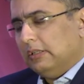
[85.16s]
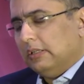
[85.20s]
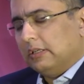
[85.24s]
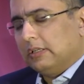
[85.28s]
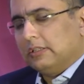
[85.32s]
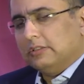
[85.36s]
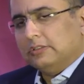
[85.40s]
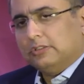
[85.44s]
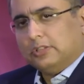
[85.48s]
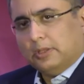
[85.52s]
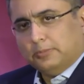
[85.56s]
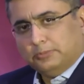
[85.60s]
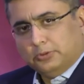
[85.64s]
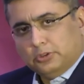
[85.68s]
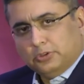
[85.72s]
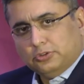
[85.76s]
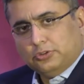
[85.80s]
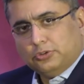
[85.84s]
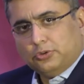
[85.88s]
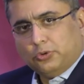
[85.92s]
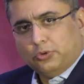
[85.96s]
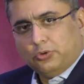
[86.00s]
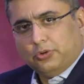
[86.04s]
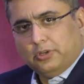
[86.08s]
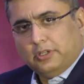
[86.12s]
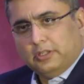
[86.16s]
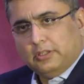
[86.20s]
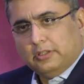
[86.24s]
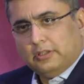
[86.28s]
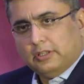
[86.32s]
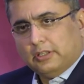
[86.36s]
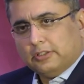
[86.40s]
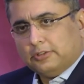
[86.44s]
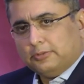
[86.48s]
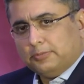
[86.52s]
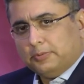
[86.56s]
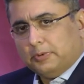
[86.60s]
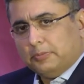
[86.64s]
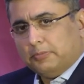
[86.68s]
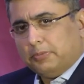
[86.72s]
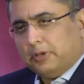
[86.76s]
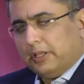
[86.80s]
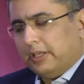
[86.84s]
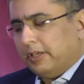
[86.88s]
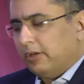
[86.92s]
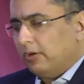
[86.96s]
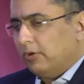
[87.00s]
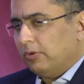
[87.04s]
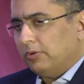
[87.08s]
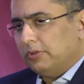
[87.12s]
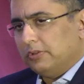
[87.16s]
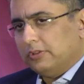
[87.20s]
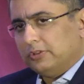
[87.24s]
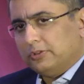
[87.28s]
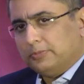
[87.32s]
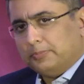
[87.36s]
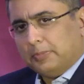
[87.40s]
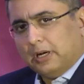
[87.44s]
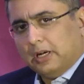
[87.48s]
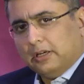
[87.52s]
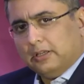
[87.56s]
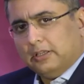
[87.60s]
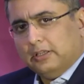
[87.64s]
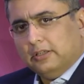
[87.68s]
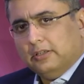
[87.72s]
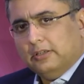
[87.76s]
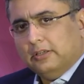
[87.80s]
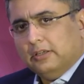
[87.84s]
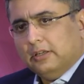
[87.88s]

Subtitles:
consumption story that's been playing out in this market.